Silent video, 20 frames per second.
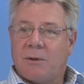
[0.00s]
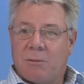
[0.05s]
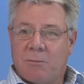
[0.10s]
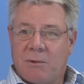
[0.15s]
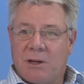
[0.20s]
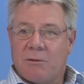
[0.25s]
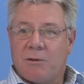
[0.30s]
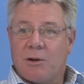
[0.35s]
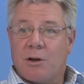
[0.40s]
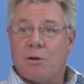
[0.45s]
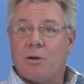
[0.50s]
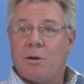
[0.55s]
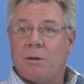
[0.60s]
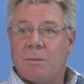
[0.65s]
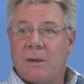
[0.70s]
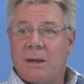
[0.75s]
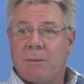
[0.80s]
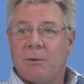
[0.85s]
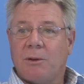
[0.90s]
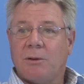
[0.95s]
When we
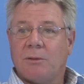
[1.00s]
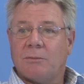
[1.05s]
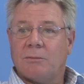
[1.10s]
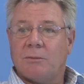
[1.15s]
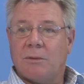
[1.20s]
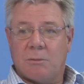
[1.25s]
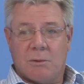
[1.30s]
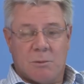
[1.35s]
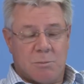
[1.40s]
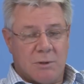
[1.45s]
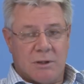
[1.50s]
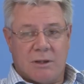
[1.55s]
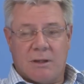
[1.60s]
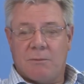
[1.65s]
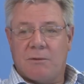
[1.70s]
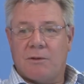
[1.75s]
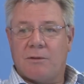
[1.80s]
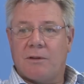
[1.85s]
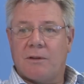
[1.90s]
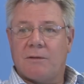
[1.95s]
recruit people, we will put
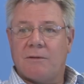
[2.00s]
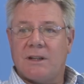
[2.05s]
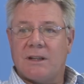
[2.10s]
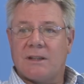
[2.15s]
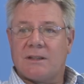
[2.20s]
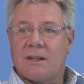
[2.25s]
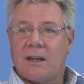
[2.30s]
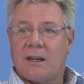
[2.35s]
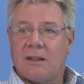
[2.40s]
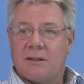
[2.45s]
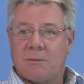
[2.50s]
them through a V S A